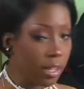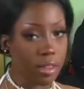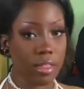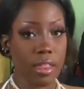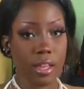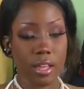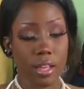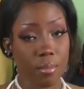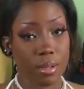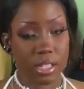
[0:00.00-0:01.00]
the
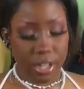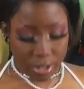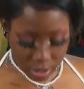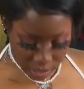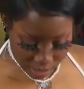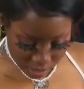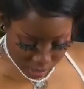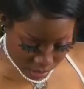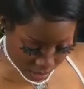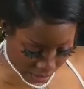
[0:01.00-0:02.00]
material is
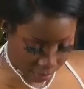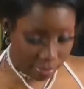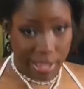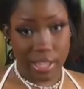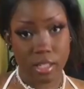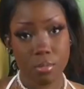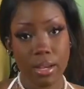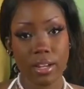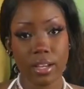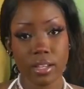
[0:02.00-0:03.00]
kind of like a
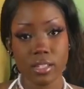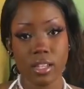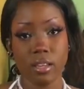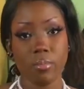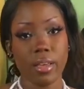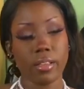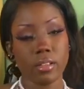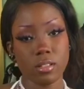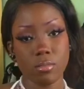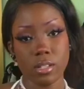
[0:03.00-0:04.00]
spandexy bathing suit
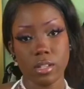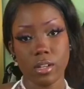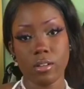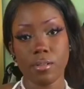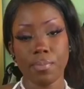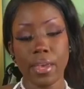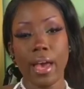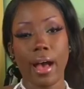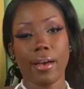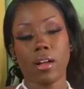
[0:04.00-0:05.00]
material. I
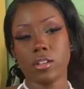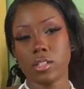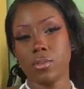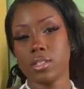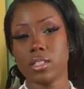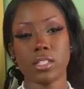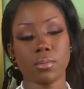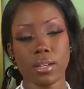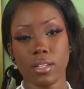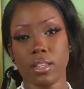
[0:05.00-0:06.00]
also wasn't
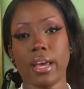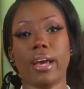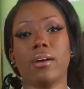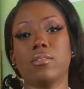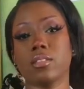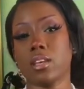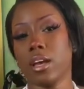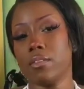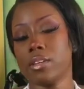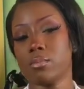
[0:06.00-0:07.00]
expecting that. I was kind of
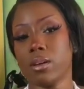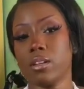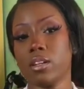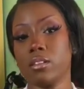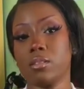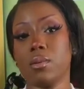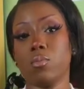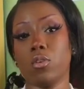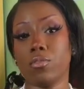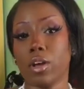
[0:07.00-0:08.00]
expecting it to be more of
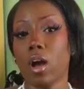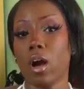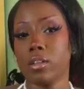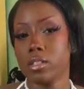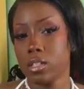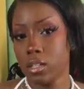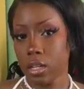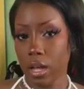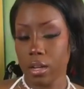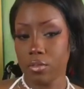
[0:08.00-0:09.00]
a cotton kind
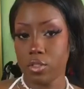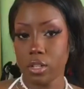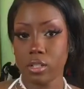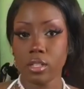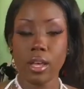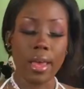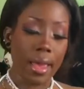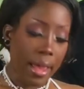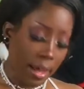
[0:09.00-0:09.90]
of dress, and